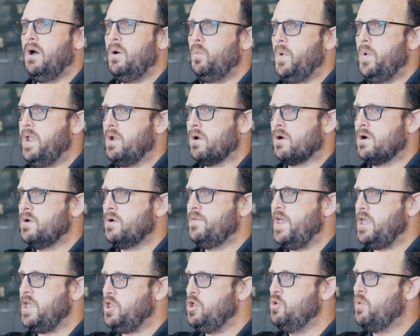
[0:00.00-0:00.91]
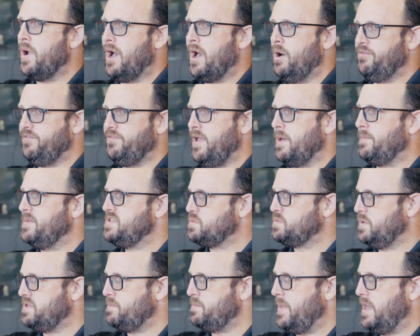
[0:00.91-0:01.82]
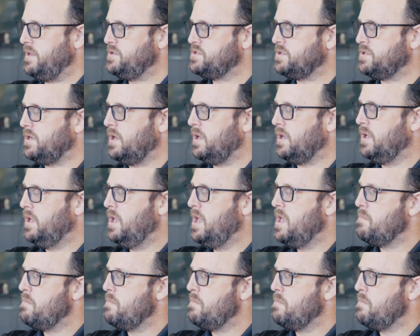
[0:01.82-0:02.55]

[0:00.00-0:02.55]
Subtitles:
we heard that you help families with dementia.